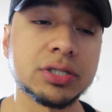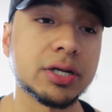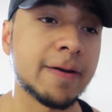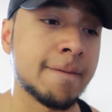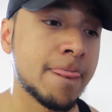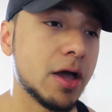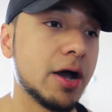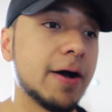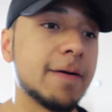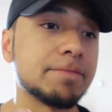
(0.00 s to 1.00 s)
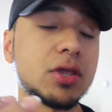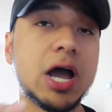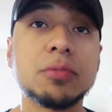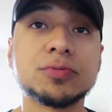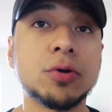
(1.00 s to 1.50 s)
and
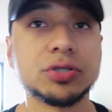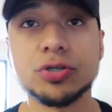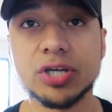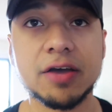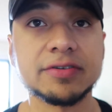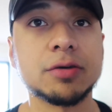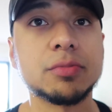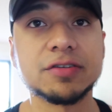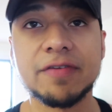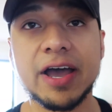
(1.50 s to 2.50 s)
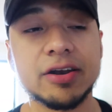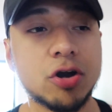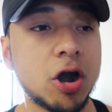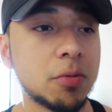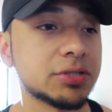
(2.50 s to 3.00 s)
how much protein you should have, how much fat and
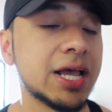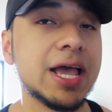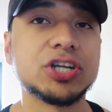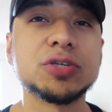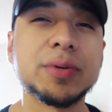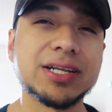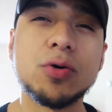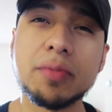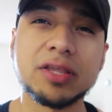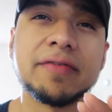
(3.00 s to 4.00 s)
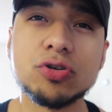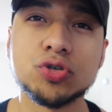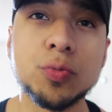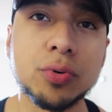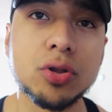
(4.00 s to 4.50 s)
carbs, just because I don't want to make the video
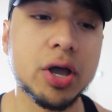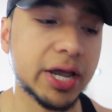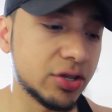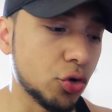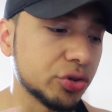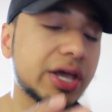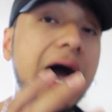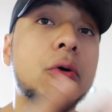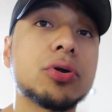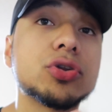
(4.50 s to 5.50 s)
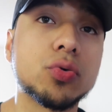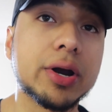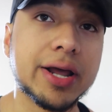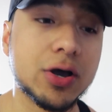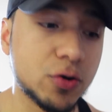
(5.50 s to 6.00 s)
super long. And the only thing I want to do
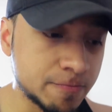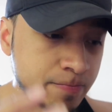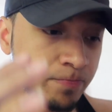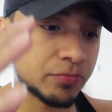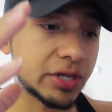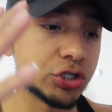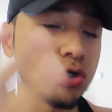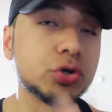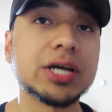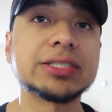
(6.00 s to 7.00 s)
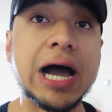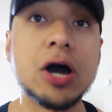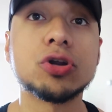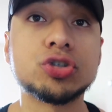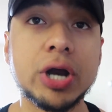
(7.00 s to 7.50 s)
right now is show you guys
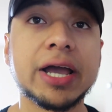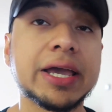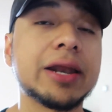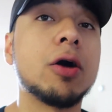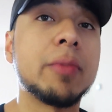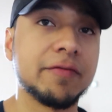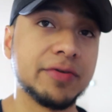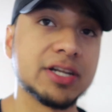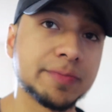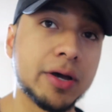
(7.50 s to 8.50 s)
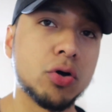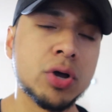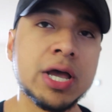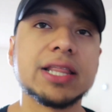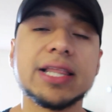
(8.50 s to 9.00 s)
how to track it on MyFitnessPal.
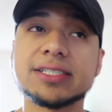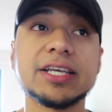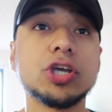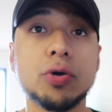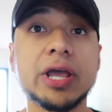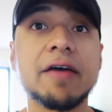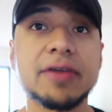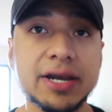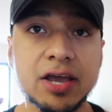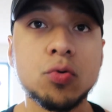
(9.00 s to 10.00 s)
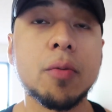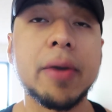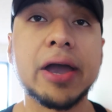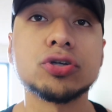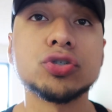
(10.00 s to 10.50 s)
Let's say you already have an idea of what
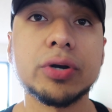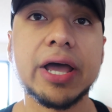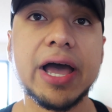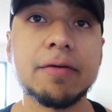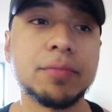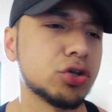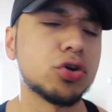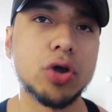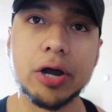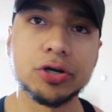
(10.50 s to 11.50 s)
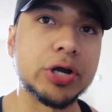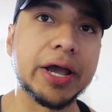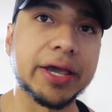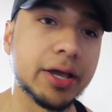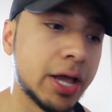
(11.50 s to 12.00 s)
macros you want to have, but you don't know how to
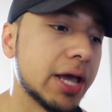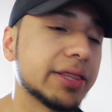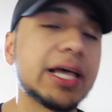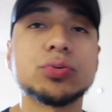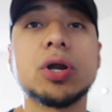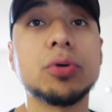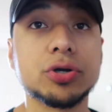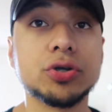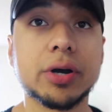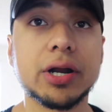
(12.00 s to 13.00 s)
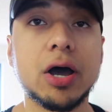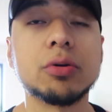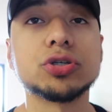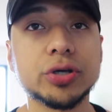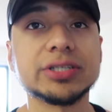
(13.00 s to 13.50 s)
track it. That's what I want to do right now. I
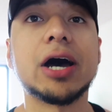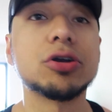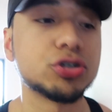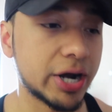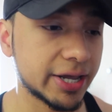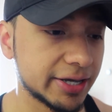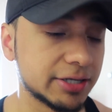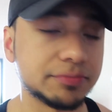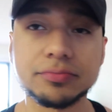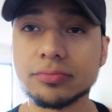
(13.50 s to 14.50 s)
want to show you guys how to track it,